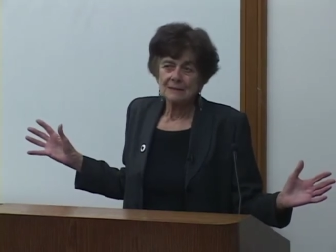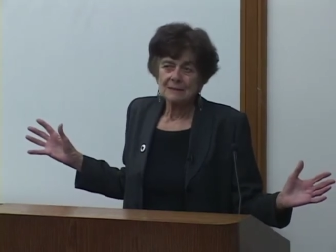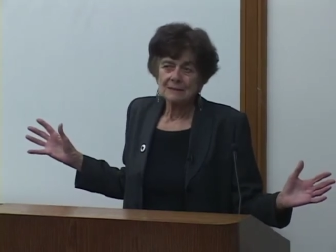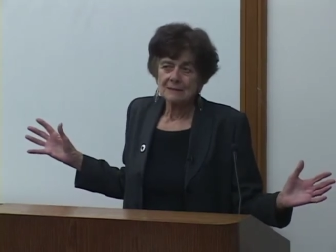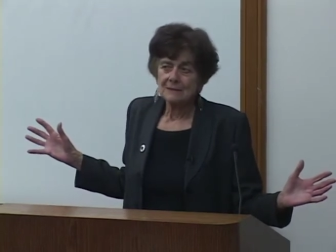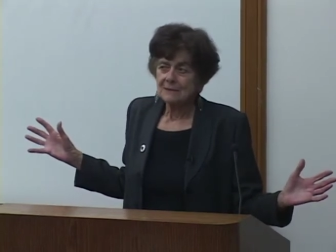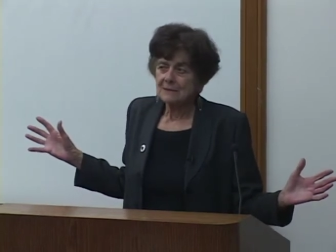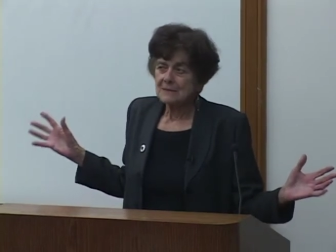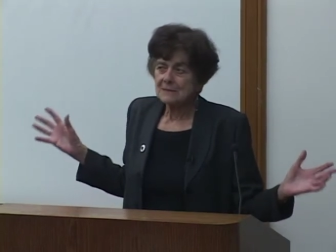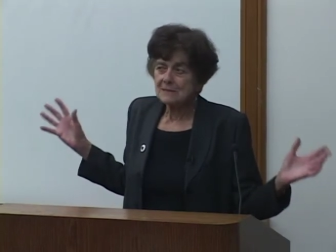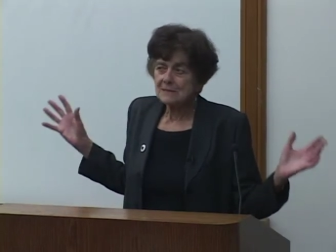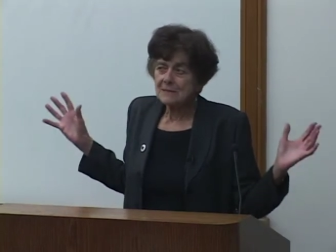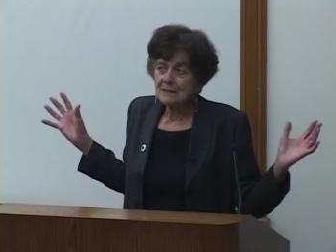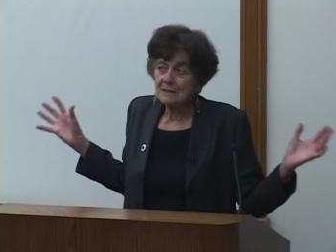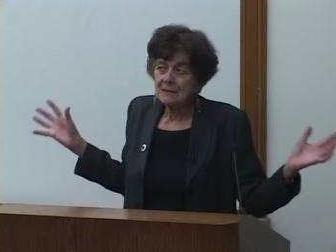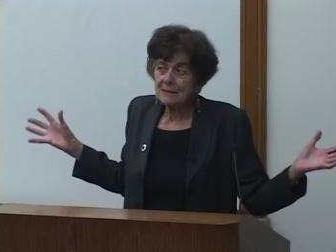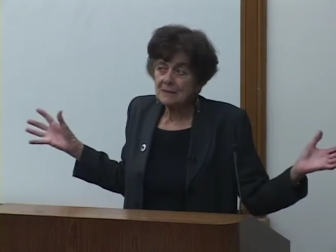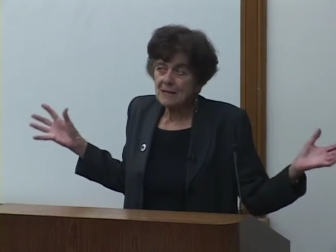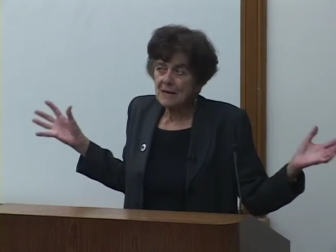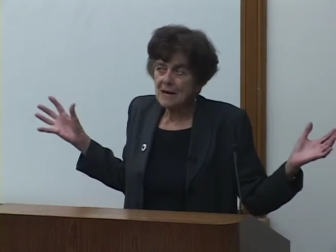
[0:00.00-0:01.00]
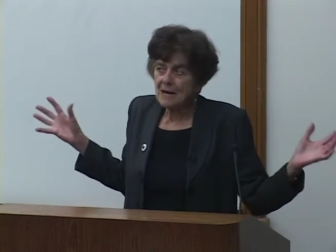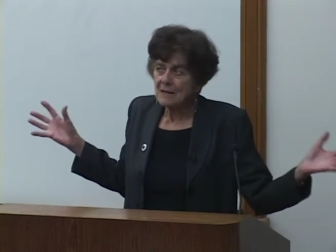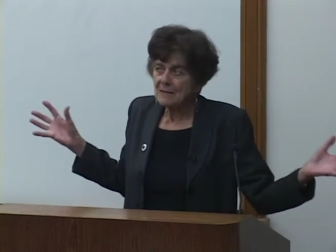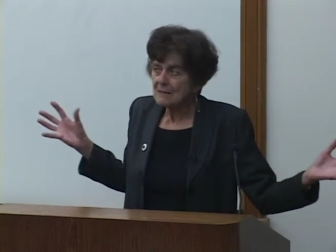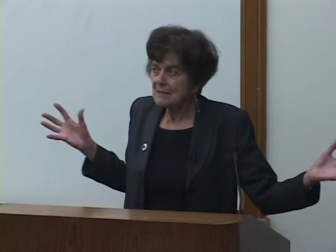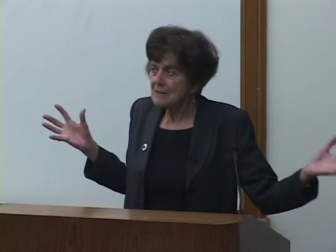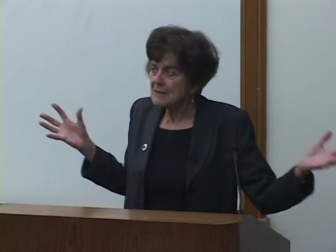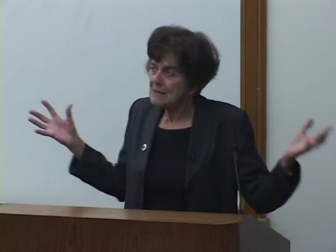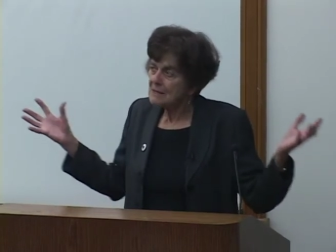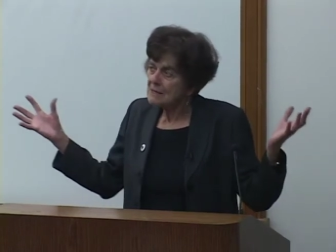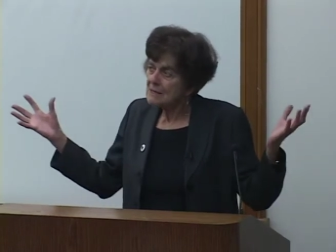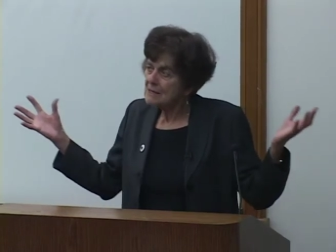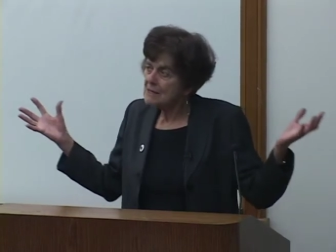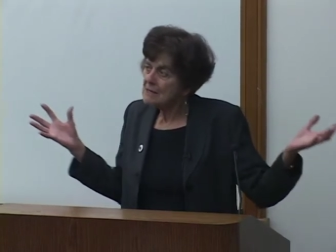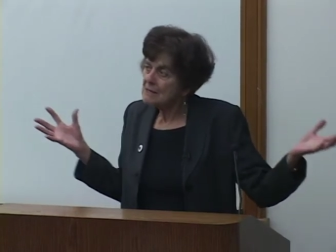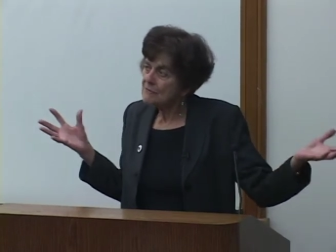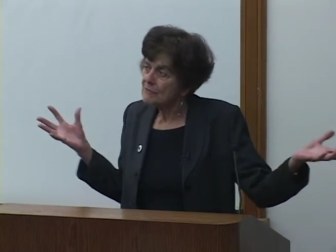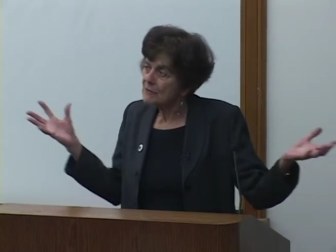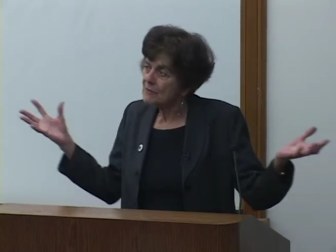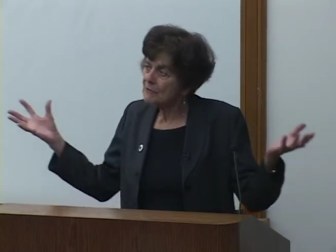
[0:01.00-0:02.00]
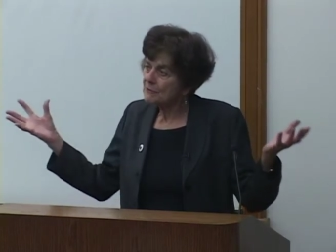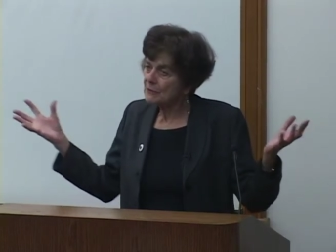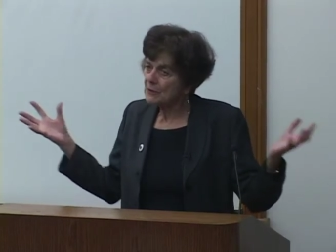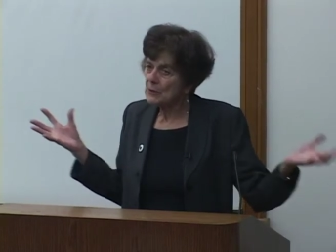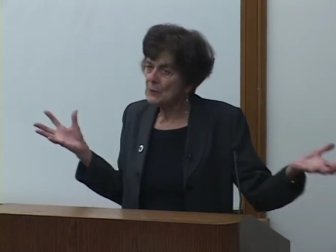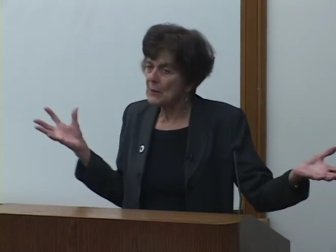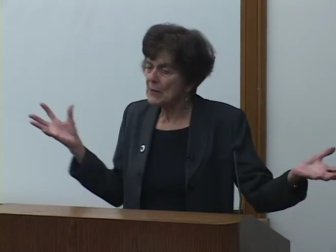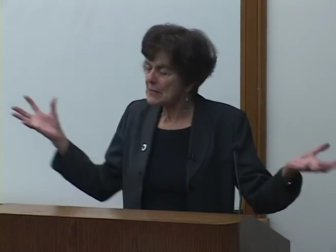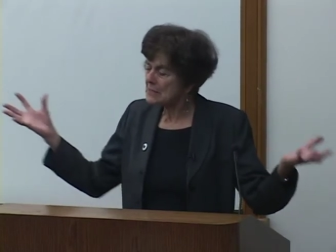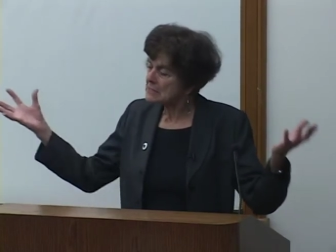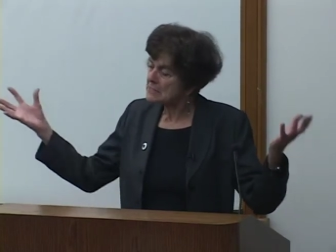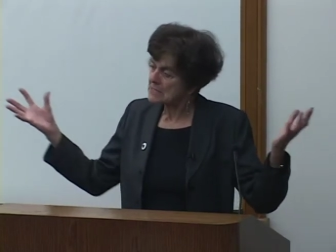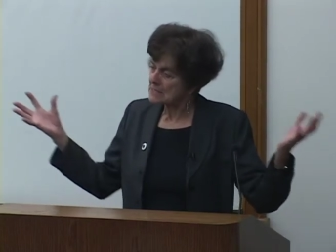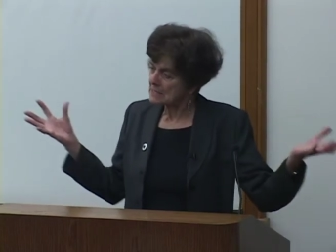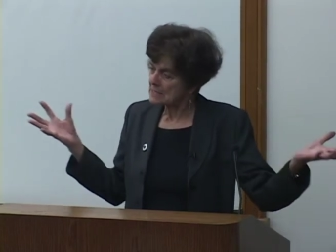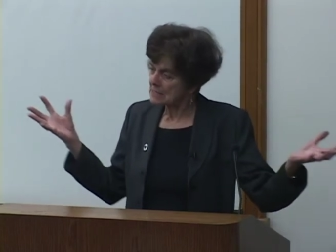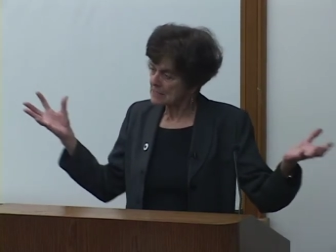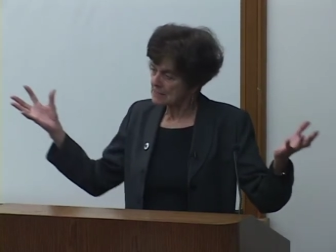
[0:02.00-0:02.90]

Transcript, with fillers: there's a lot of fluidity there.